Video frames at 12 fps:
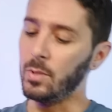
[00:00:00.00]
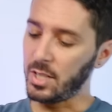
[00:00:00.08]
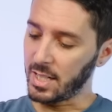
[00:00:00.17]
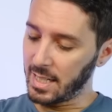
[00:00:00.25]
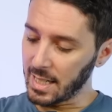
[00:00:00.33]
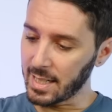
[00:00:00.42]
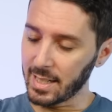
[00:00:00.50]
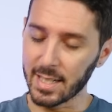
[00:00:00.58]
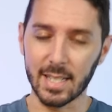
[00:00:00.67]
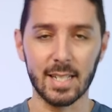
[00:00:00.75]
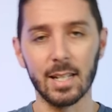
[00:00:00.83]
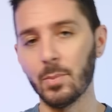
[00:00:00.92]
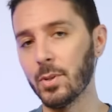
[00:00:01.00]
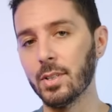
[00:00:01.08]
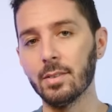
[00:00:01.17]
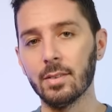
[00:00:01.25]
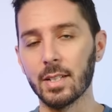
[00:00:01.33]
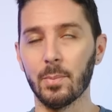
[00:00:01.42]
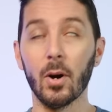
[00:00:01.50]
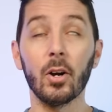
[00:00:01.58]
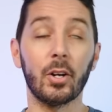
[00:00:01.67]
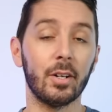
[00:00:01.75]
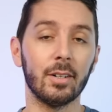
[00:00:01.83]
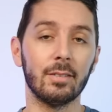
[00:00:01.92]
which God, as someone, as a
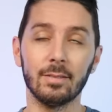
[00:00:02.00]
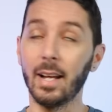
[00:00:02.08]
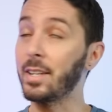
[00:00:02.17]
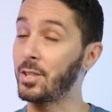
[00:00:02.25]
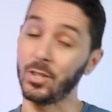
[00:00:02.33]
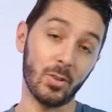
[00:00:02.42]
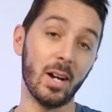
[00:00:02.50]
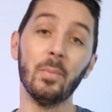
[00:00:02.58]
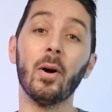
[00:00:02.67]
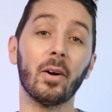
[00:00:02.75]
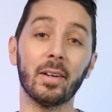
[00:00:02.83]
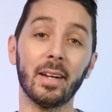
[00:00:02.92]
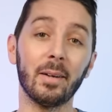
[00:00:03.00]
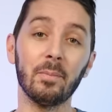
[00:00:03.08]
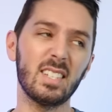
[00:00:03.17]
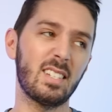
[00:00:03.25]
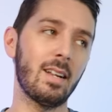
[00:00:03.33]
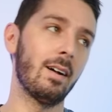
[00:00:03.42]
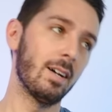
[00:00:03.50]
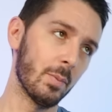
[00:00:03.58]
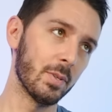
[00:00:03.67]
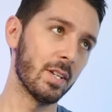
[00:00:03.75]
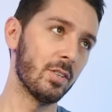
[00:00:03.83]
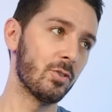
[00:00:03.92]
marketer, that's just great marketing. It's not
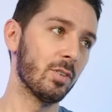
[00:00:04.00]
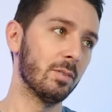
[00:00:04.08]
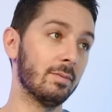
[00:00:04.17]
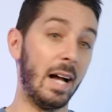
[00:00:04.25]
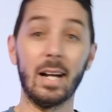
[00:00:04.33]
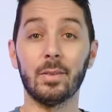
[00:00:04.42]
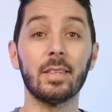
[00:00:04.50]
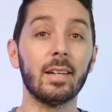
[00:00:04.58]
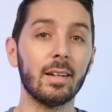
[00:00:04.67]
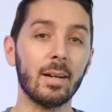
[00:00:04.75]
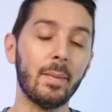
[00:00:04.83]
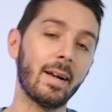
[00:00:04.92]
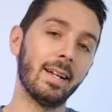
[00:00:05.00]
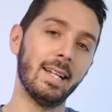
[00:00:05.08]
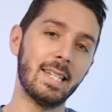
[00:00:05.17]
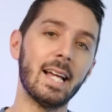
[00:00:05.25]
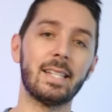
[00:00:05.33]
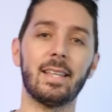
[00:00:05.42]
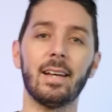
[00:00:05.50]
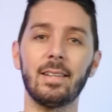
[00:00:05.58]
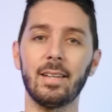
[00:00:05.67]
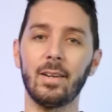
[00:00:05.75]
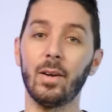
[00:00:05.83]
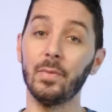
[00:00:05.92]
100% true, I don't think. I'm not gonna test
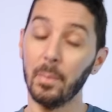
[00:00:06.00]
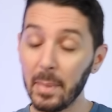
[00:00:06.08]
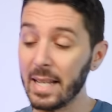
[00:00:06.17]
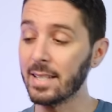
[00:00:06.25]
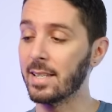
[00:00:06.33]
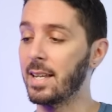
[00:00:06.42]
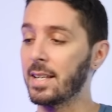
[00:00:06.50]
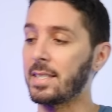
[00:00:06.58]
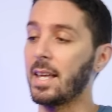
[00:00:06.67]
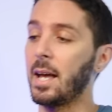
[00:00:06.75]
that. I don't have the means to test